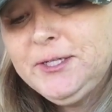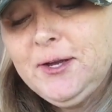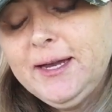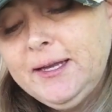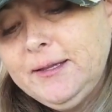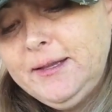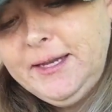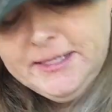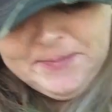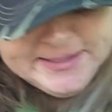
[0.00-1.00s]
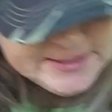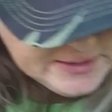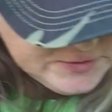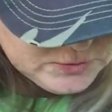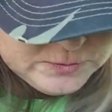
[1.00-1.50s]
So I got these pieces
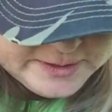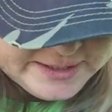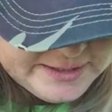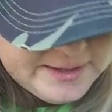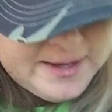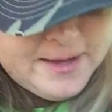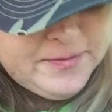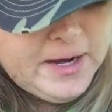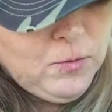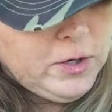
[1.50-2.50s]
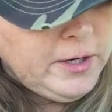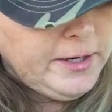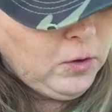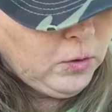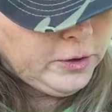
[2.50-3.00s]
of jewelry. They were a
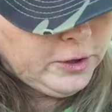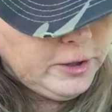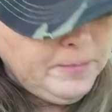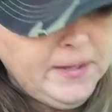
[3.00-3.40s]
quarter a